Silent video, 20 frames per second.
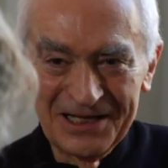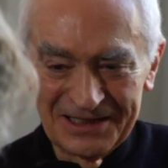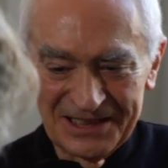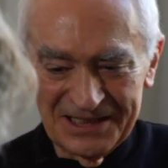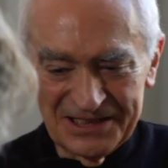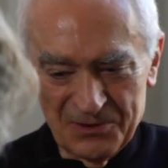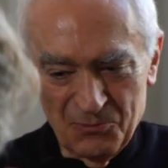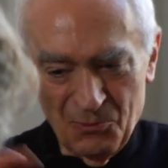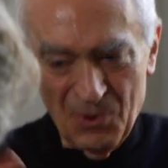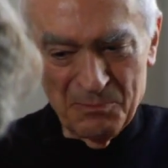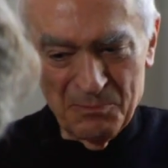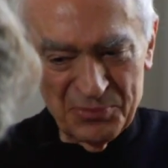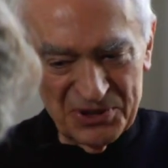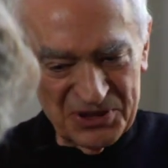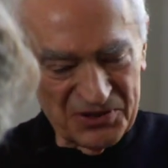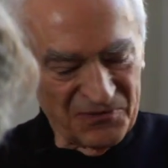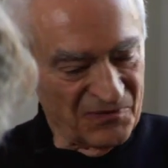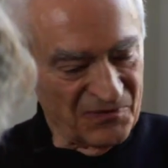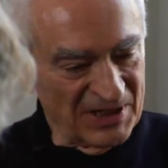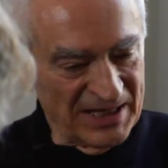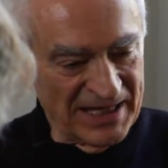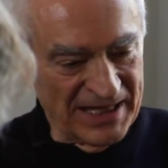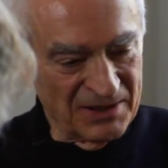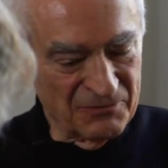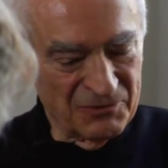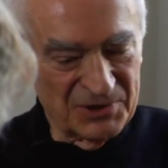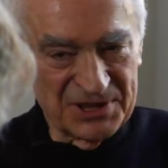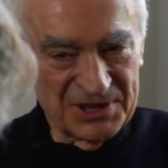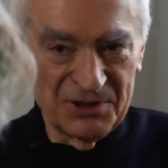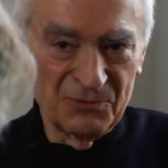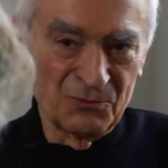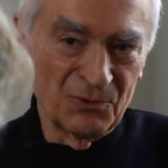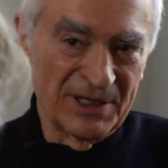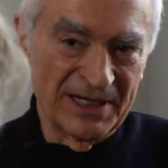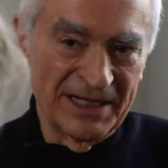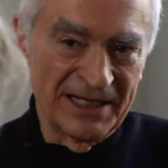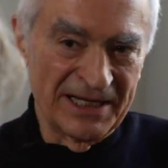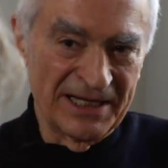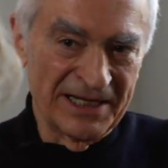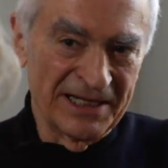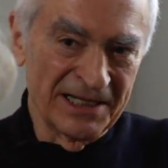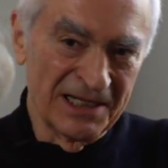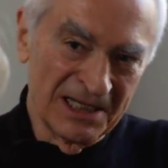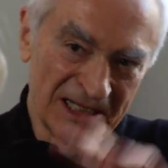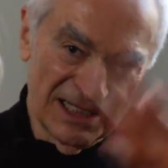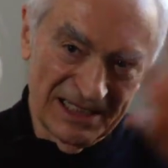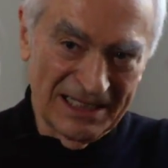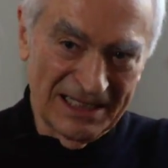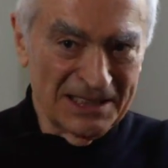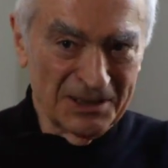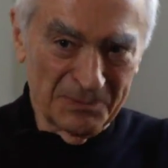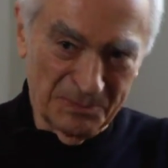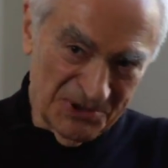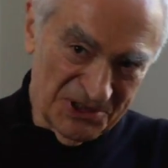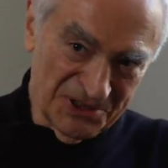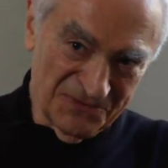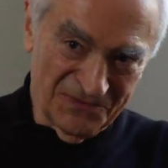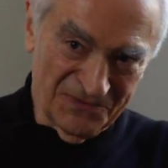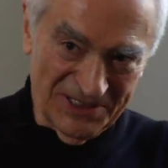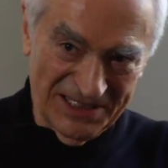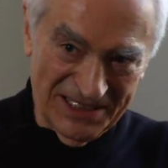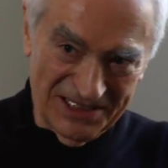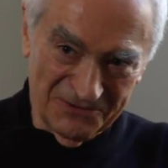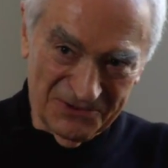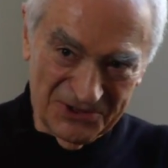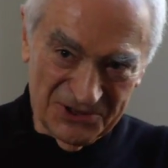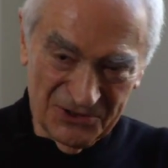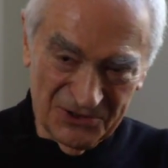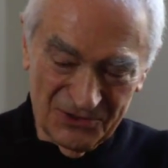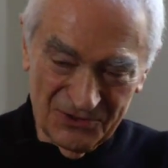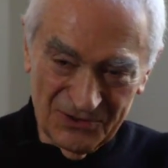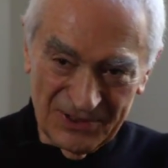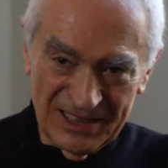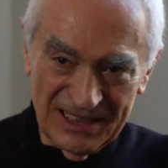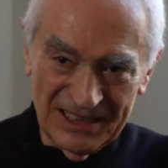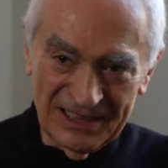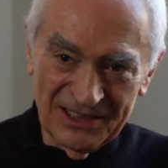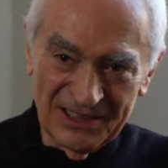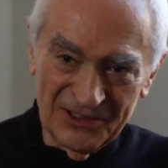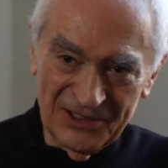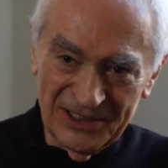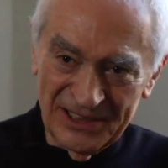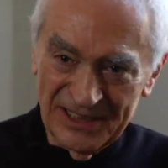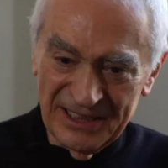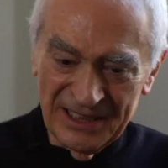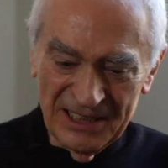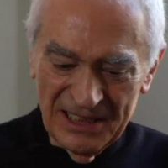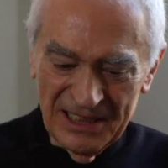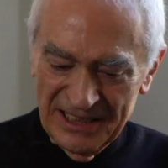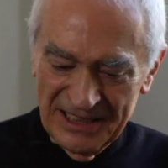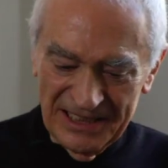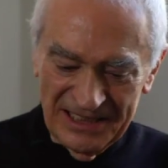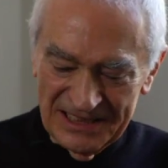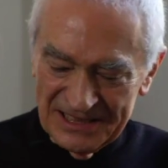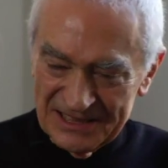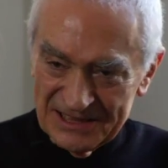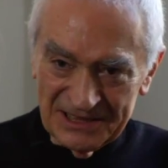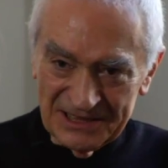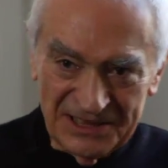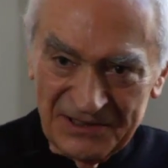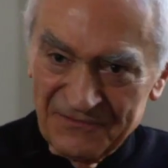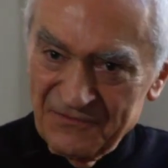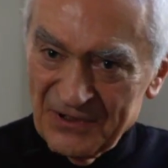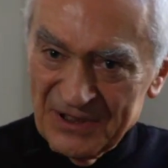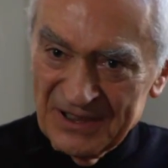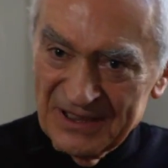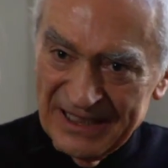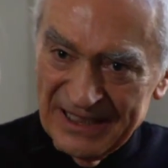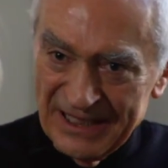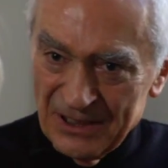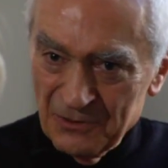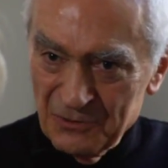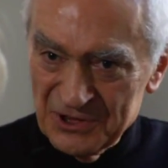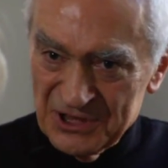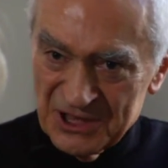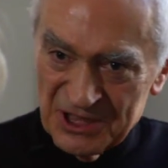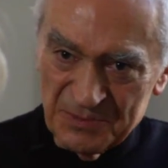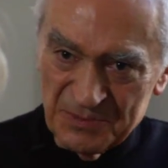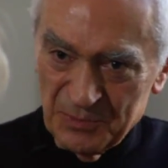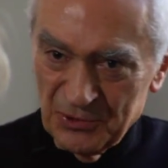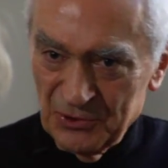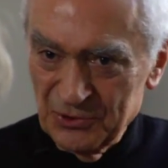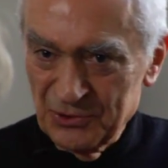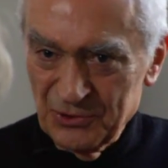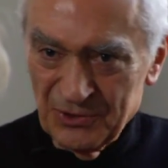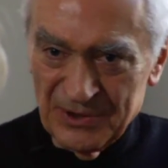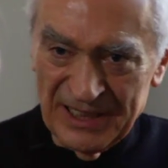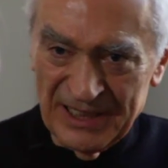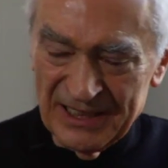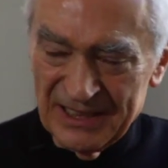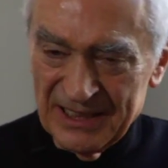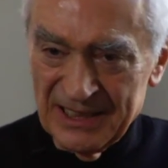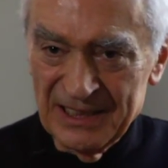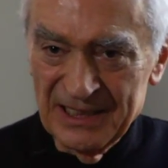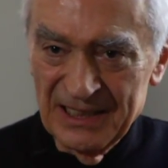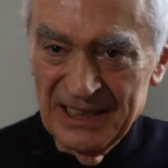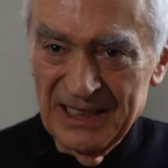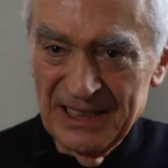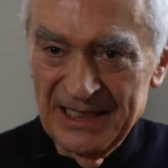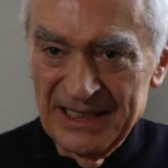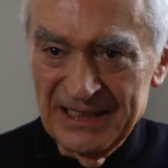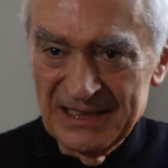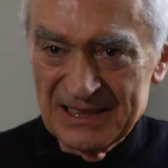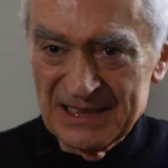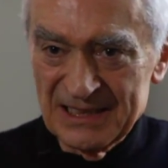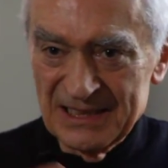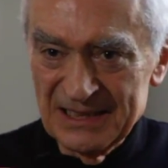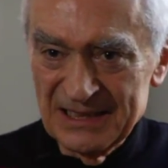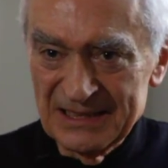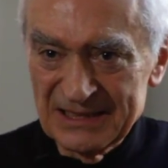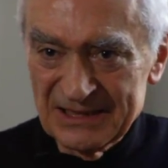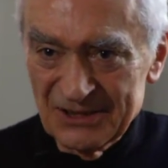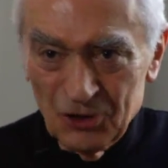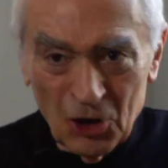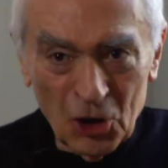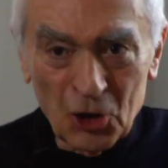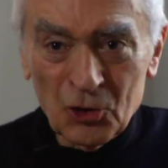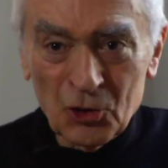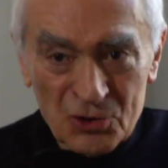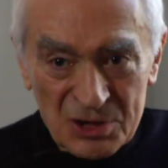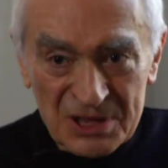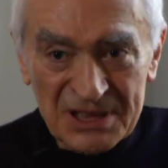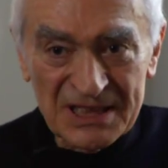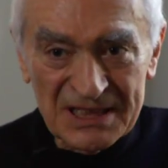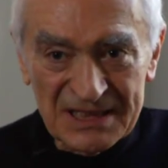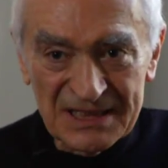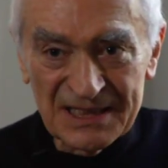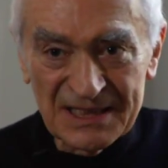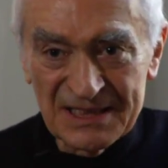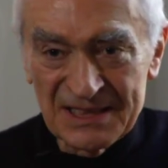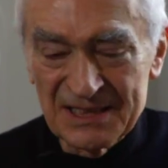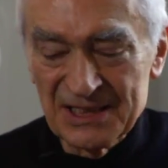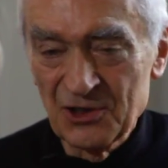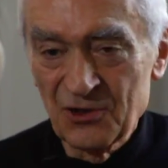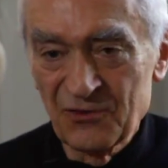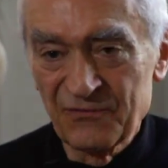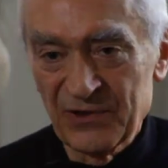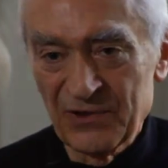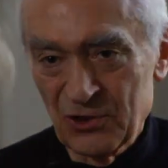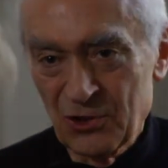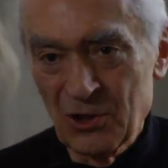There's one piece of a language in one area, another piece of a language in another area. It's different languages put together. It's no consistency of a